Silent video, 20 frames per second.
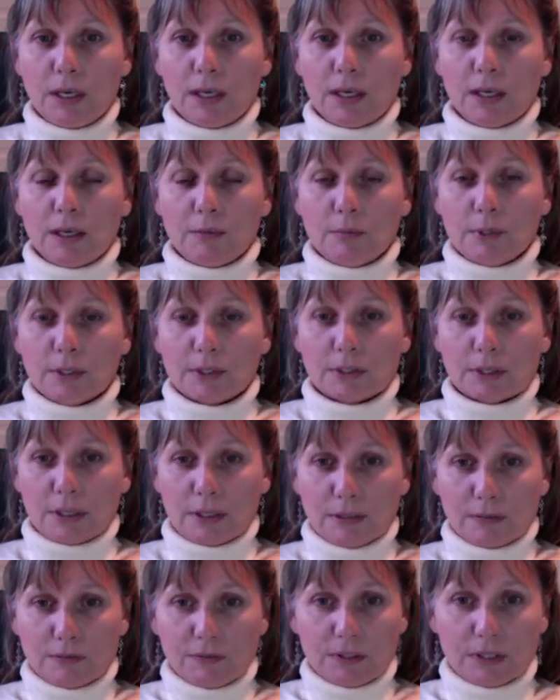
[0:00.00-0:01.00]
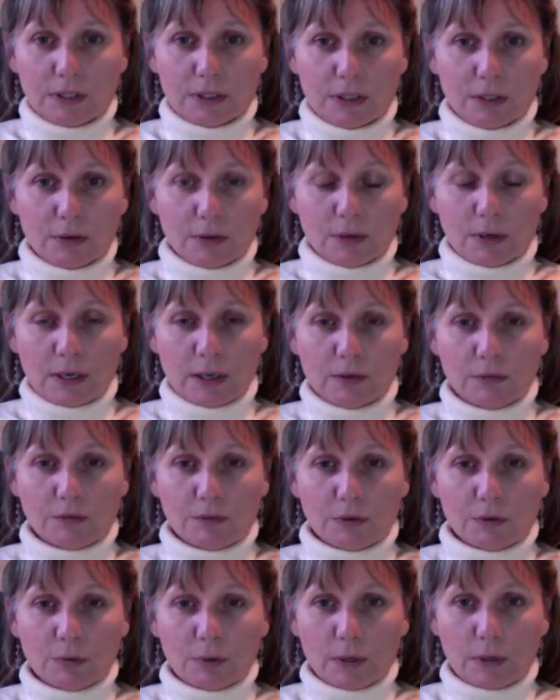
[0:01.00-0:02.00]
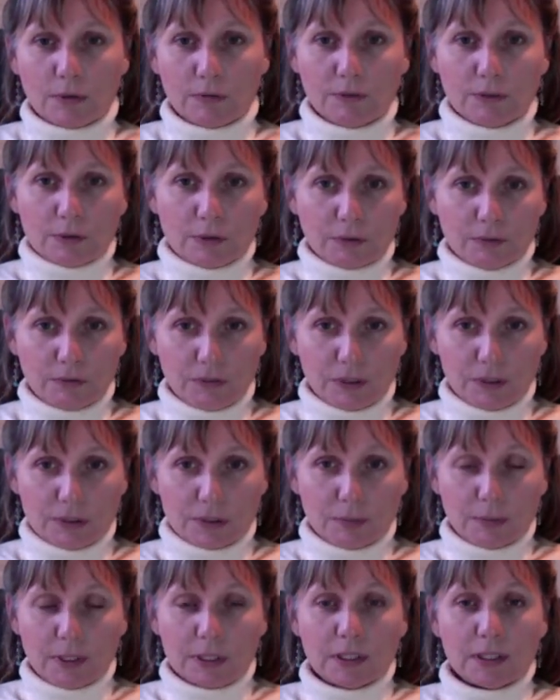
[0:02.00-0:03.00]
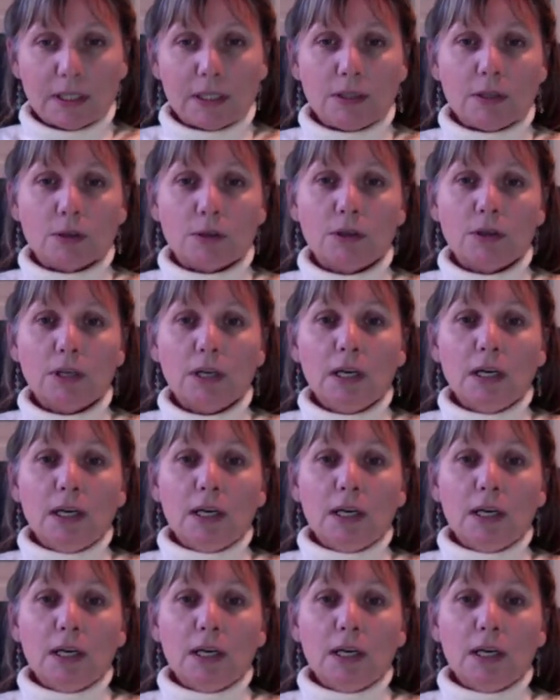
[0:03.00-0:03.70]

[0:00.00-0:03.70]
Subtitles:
And I'm just kind of feeling around for where it feels a bit tender.